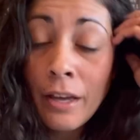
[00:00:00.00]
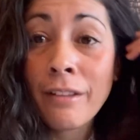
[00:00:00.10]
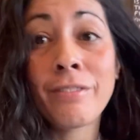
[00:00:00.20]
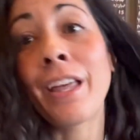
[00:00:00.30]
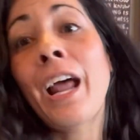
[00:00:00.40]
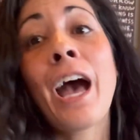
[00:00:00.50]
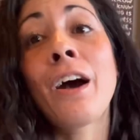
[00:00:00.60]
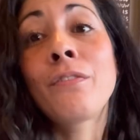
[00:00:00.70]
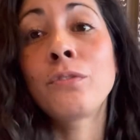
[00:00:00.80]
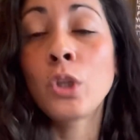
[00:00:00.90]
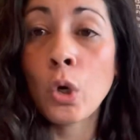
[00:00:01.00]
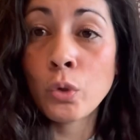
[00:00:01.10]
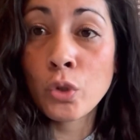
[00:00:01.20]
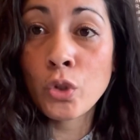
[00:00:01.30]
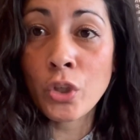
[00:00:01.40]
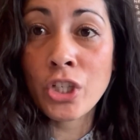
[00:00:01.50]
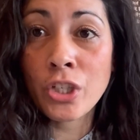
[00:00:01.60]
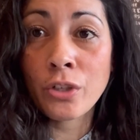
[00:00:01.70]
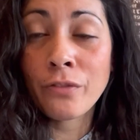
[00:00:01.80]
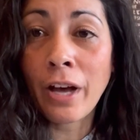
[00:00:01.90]
that have low
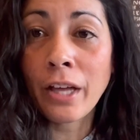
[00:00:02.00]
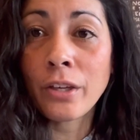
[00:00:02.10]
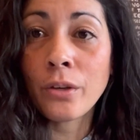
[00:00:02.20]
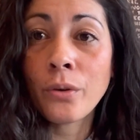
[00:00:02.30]
nutritional value